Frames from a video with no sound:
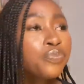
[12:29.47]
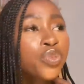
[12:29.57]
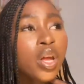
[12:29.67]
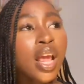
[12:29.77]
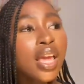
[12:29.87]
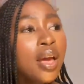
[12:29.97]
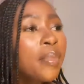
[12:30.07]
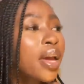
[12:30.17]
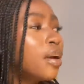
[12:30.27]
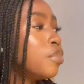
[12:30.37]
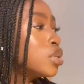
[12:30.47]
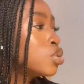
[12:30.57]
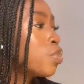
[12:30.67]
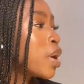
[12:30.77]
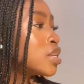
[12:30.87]
And I came with
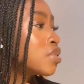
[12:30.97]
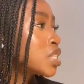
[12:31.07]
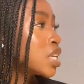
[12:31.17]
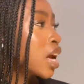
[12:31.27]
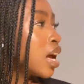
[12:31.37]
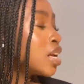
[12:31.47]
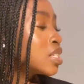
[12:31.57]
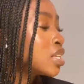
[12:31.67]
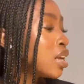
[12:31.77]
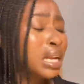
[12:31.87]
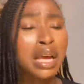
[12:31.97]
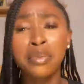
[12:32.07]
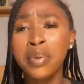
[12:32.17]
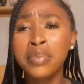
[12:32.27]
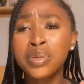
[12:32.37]
2 pairs of sneakers and like
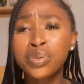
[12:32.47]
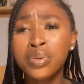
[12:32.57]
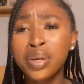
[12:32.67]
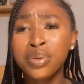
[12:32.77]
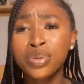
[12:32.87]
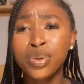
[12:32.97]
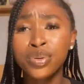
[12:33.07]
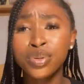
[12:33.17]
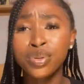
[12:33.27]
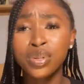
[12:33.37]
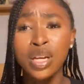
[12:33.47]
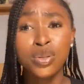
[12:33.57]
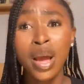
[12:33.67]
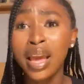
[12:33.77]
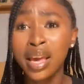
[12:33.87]
maybe 2 heels also. That's
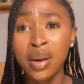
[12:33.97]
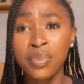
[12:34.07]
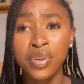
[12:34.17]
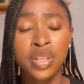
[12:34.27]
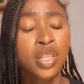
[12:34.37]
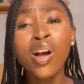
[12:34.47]
what I came with.